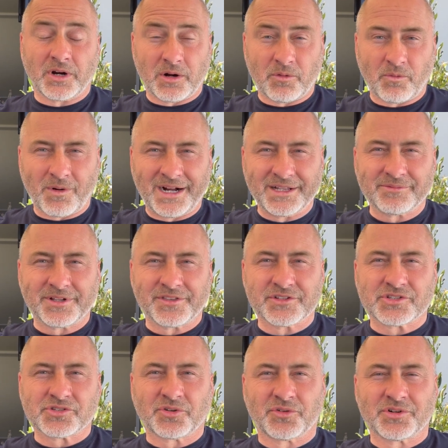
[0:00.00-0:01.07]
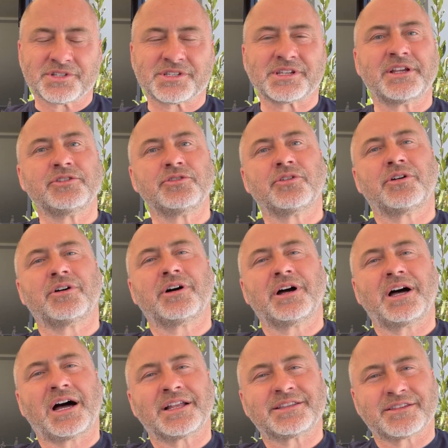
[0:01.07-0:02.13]
one with the source, and you are
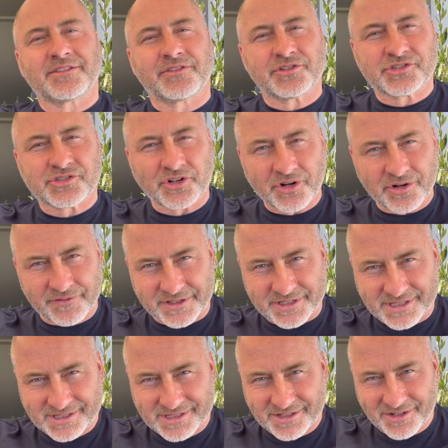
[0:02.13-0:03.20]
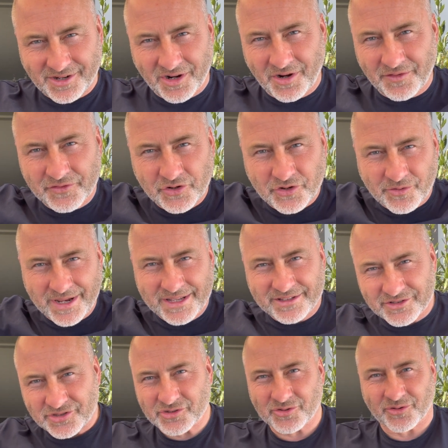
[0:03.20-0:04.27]
at the service of the
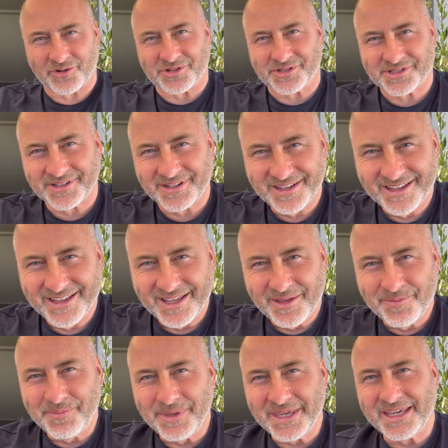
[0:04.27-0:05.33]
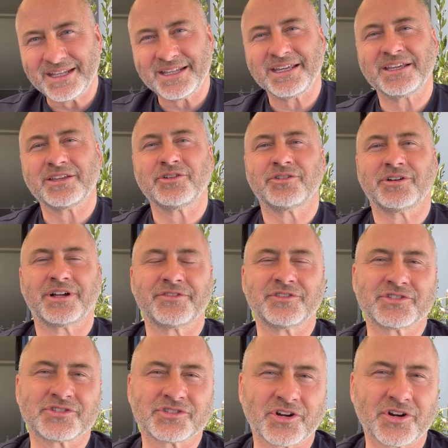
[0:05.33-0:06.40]
greater source, meaning you are at the
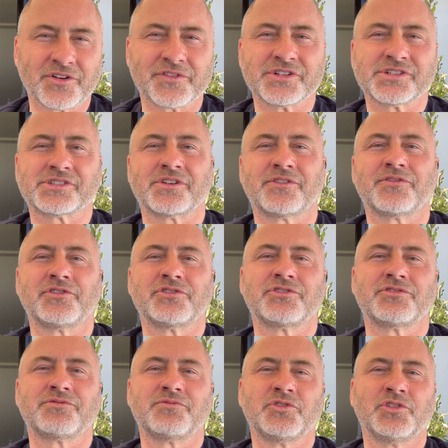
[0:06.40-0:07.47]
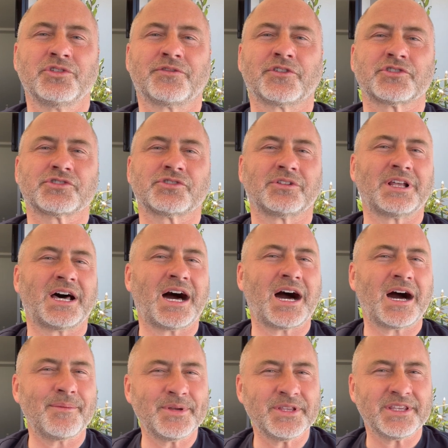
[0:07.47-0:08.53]
service of the universal
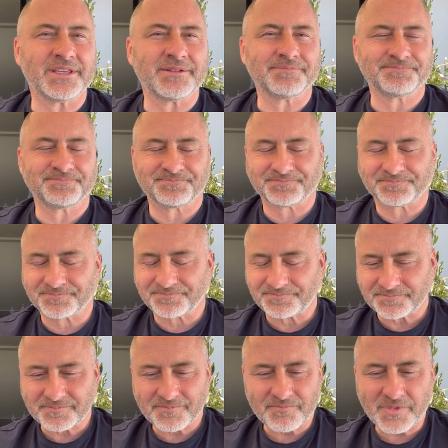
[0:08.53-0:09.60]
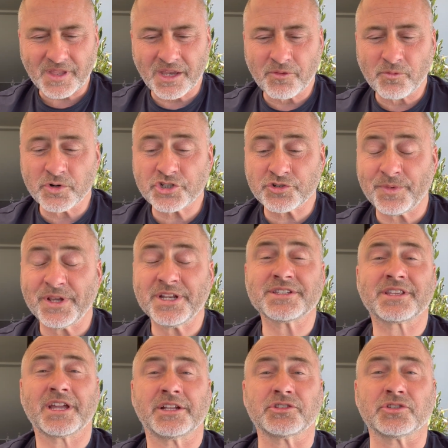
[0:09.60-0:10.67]
harmony, which means
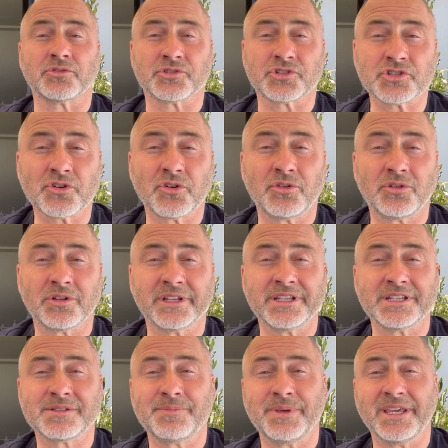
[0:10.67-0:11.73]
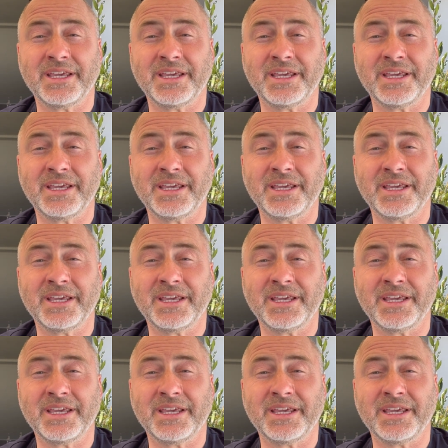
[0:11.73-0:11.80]
that your soul's